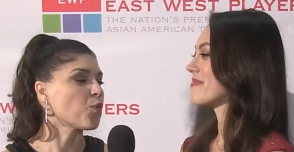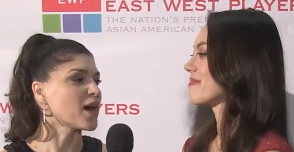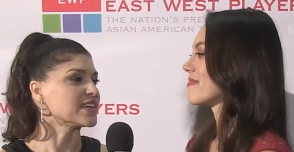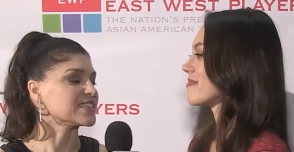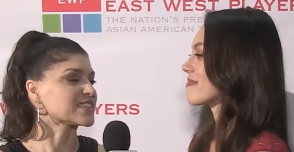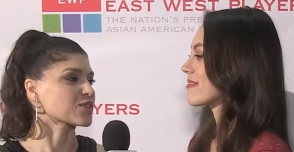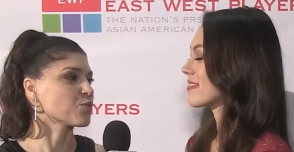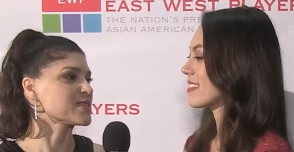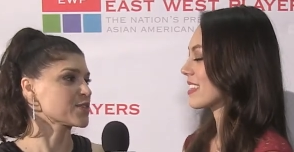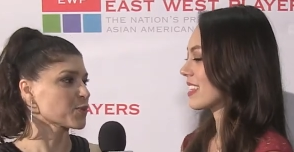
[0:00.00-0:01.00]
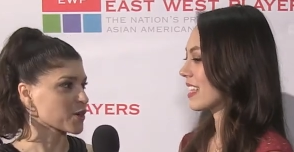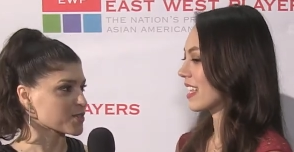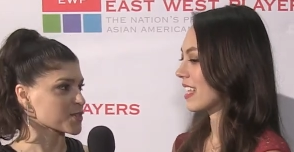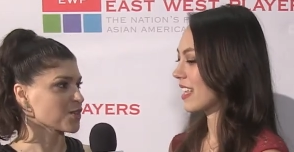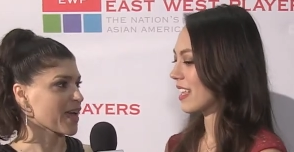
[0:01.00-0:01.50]
Speaker 1: what was the
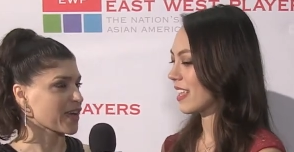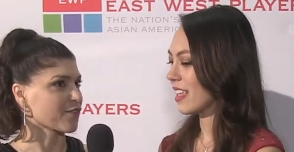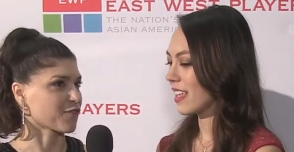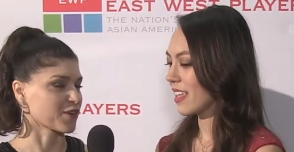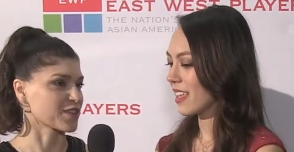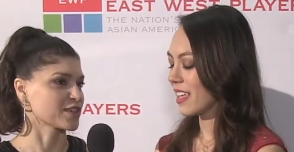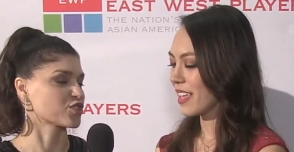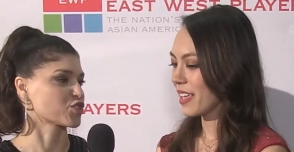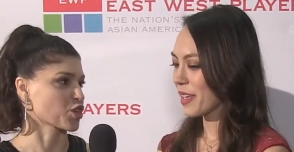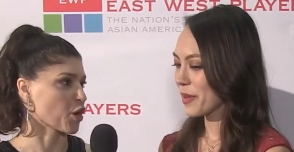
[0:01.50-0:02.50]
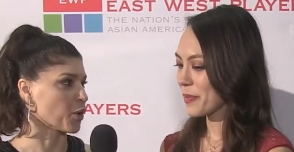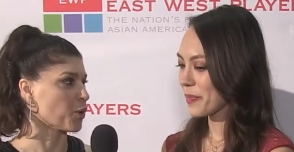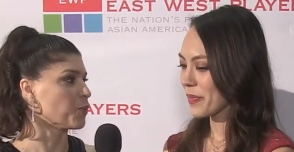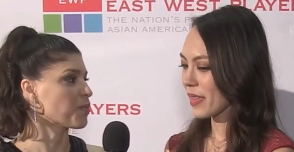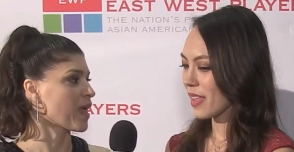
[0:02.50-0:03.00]
rehearsal like for this show?
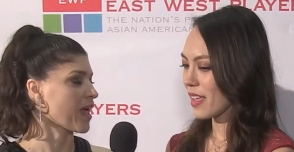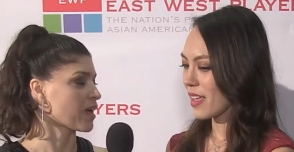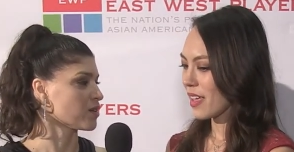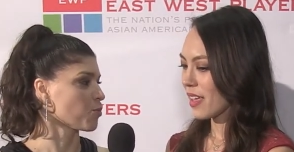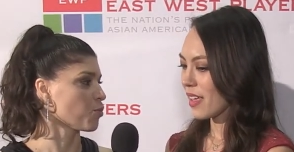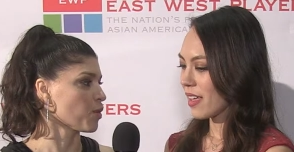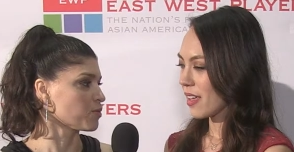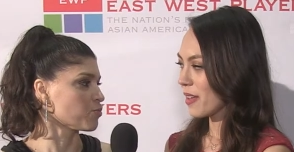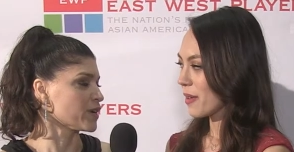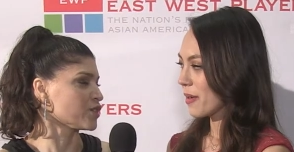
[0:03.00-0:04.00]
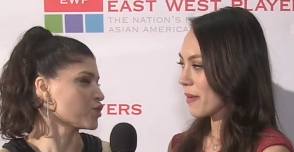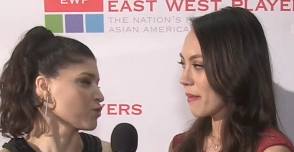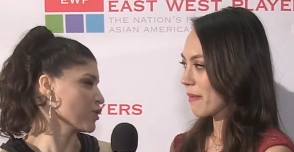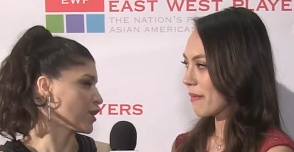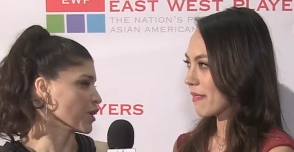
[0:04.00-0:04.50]
And what did you
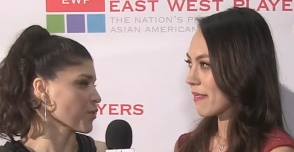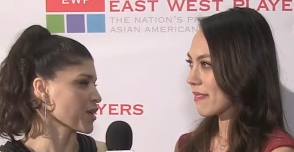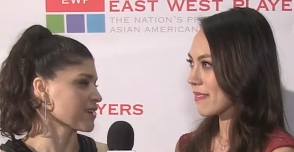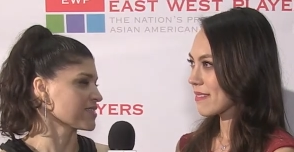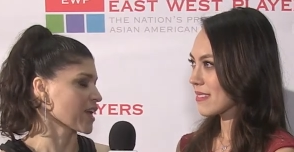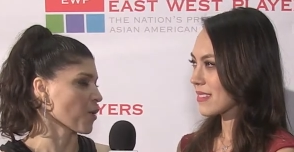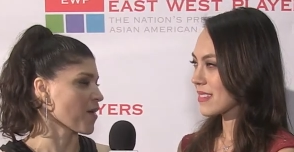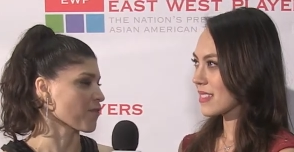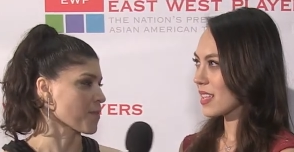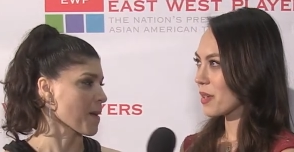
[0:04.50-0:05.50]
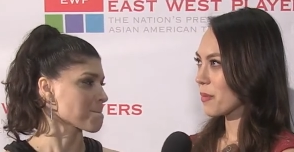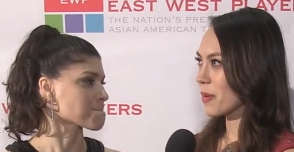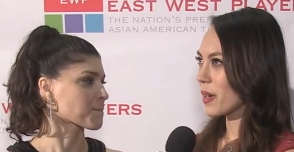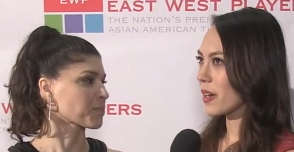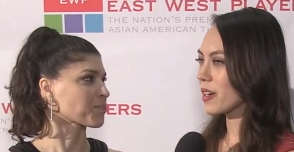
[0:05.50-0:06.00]
learn, or what are you going to take away from it?
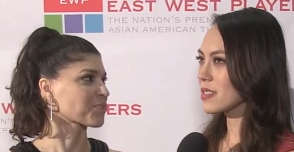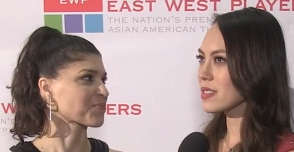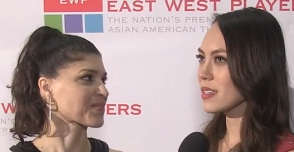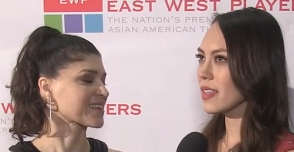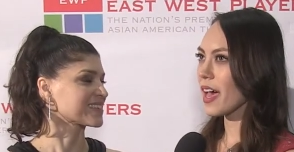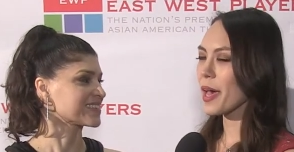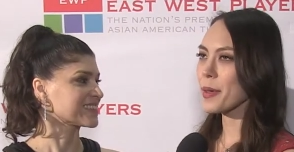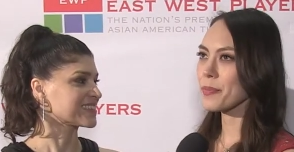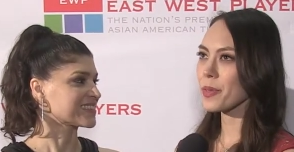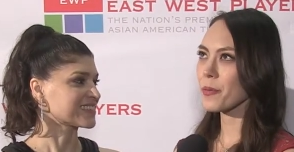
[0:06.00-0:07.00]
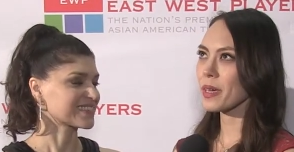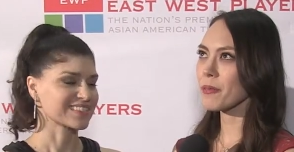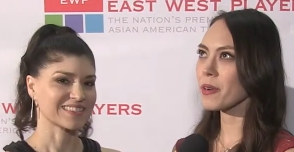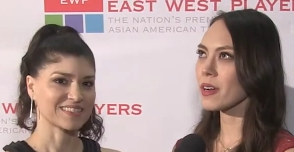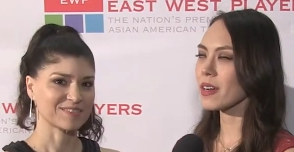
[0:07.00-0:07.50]
Speaker 2: Rehearsal. Um, we
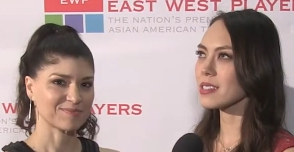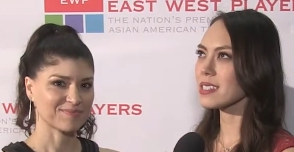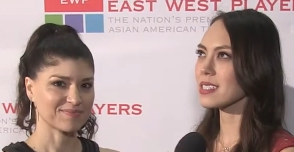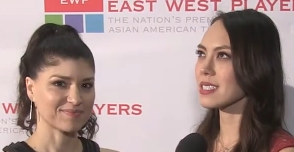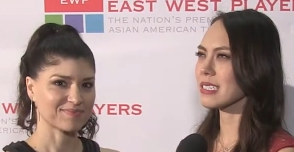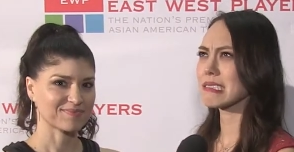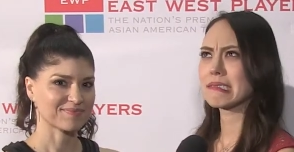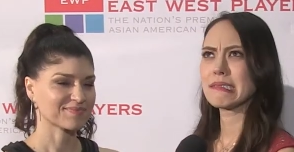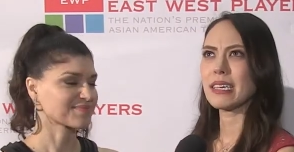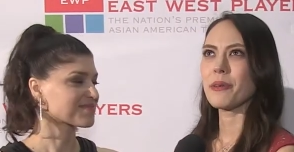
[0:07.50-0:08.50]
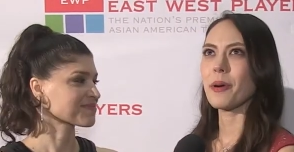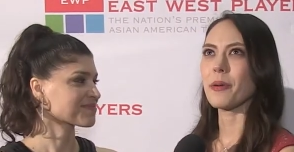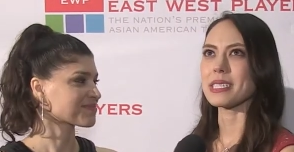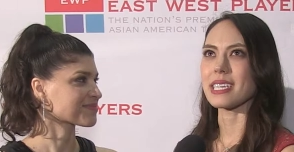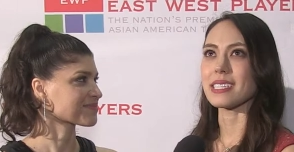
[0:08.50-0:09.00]
rehearsed. What
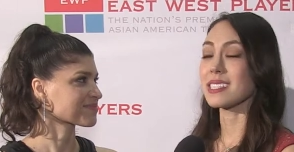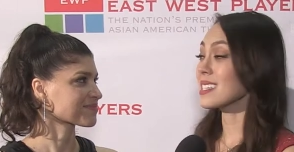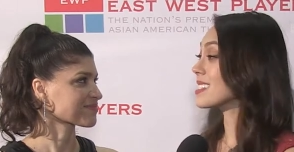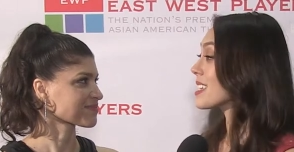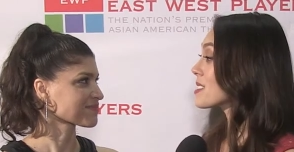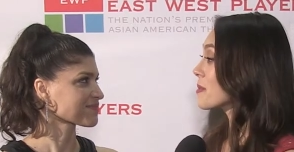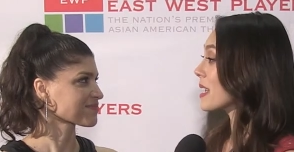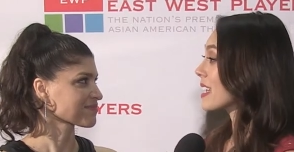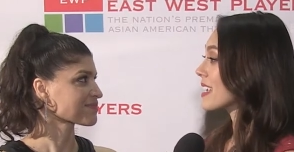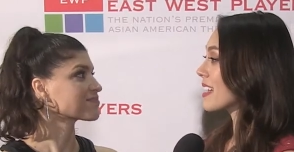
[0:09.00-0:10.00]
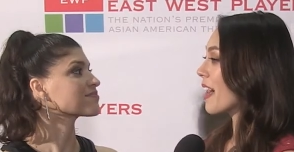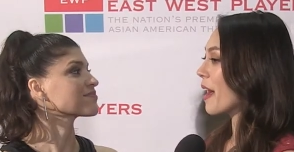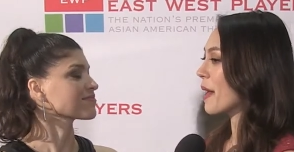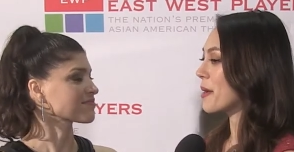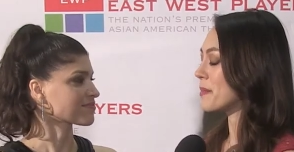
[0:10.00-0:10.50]
was it? Six days a week.
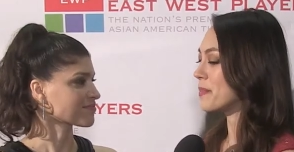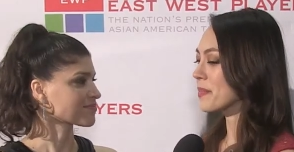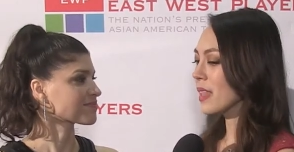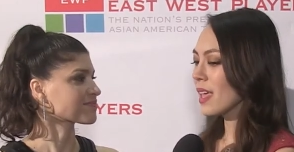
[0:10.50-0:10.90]
Um,